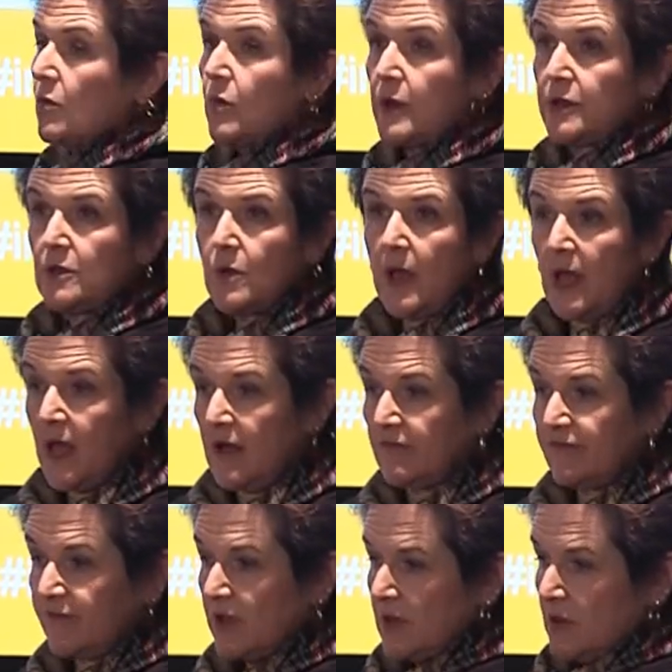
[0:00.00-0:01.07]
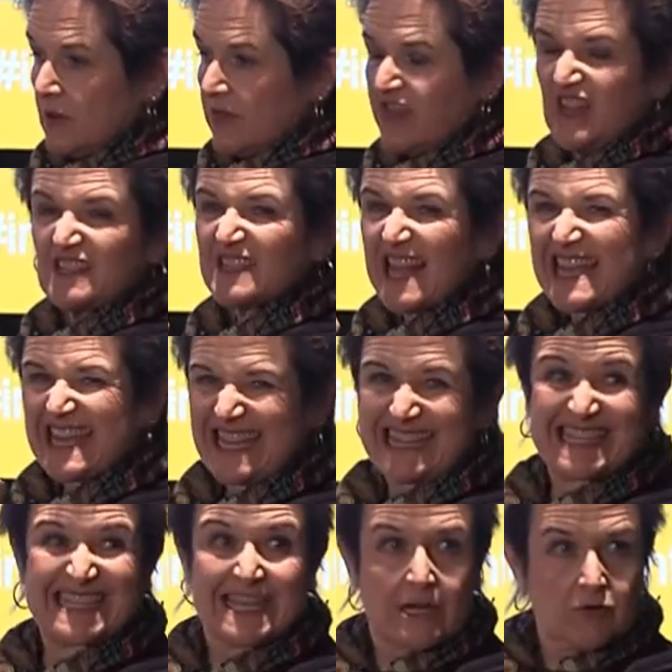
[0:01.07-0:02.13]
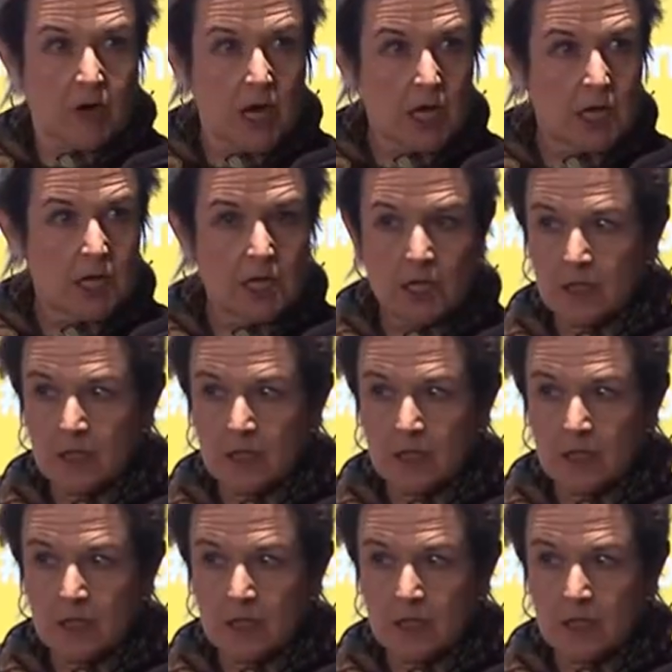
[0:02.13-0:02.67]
when you have things like etc.